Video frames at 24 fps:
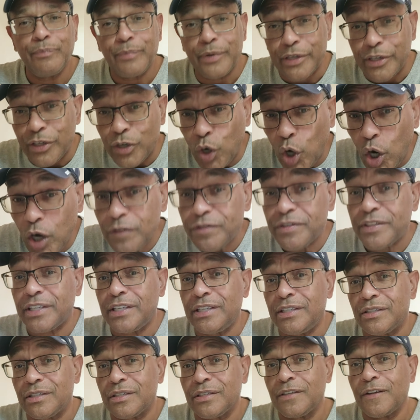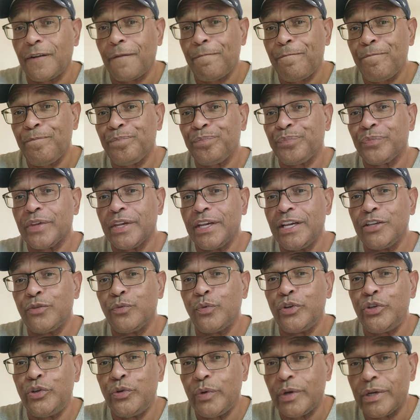but in off season is
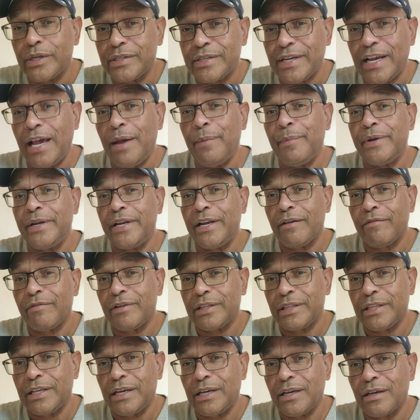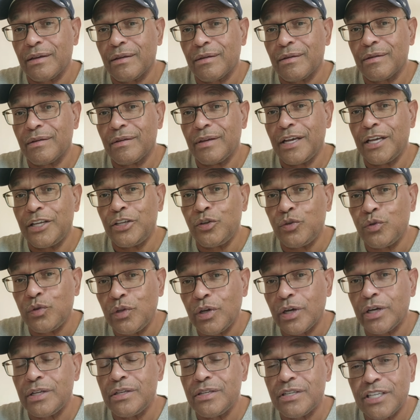when you examine everything and you
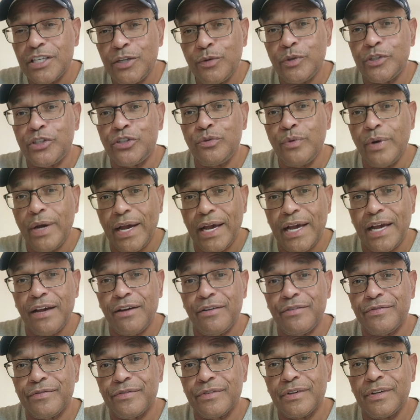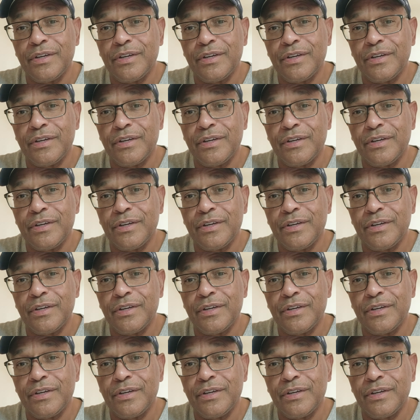look and see what you have